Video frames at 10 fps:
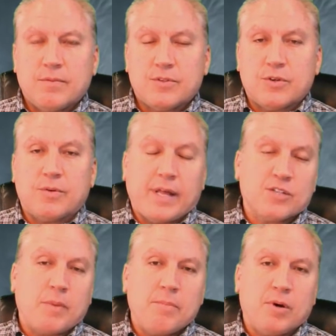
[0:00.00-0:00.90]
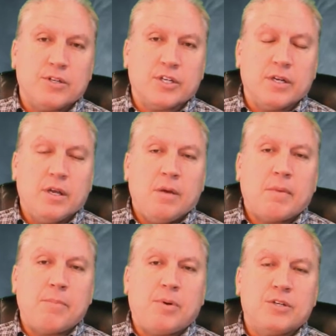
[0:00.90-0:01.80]
So that's my budget.
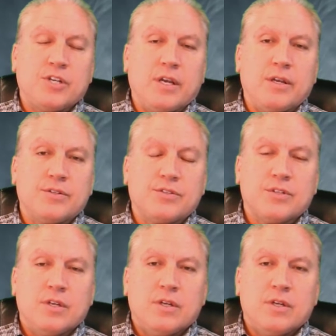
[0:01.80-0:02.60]
My budget is